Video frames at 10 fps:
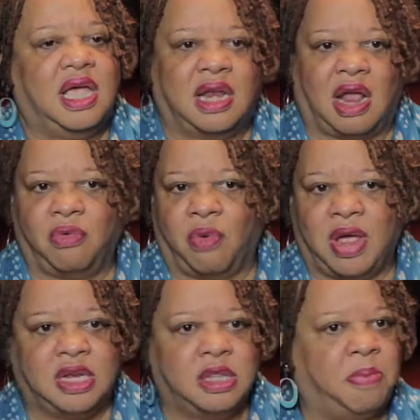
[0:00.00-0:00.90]
and I
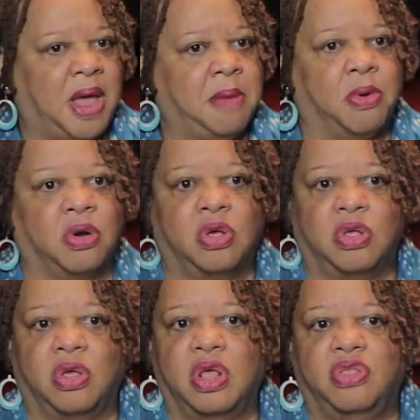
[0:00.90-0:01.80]
read in the paper
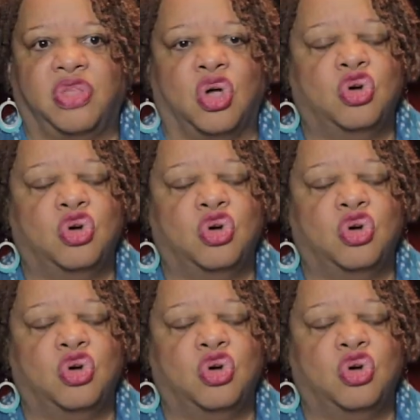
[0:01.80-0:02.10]
the